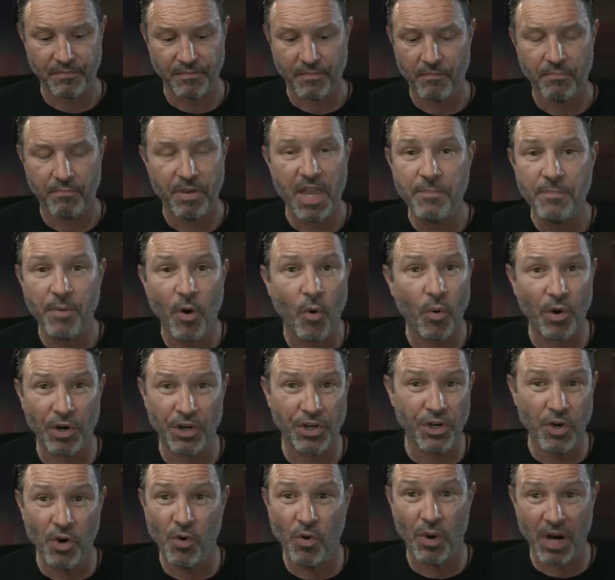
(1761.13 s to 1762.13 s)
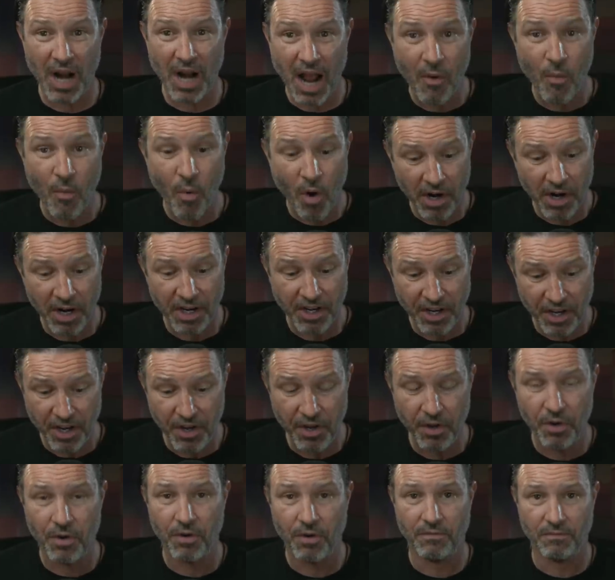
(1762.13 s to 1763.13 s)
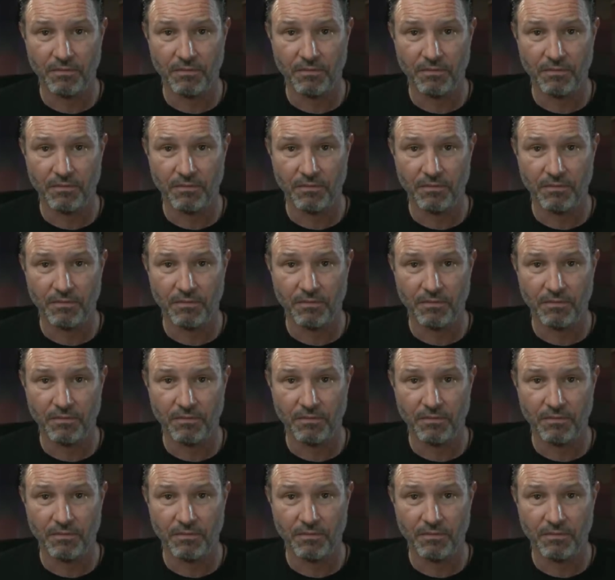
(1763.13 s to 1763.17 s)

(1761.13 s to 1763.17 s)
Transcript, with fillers: People weren't doing what I wanted to do.